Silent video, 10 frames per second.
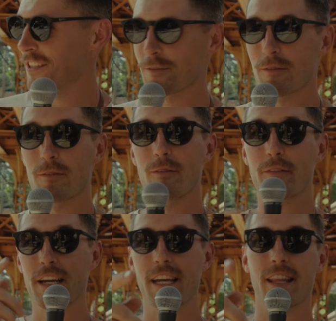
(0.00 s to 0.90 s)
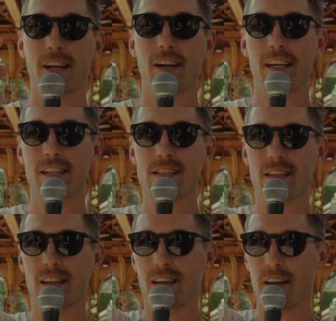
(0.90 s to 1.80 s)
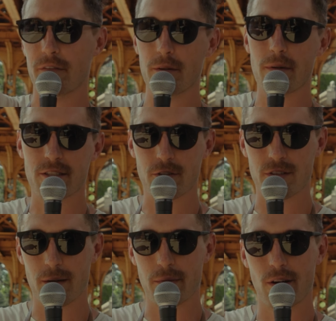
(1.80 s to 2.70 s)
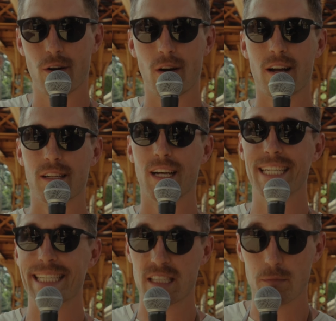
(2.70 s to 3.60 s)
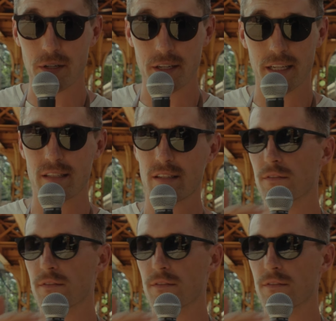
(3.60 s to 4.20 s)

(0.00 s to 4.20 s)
Don't forget, there is a free module down below on client experience.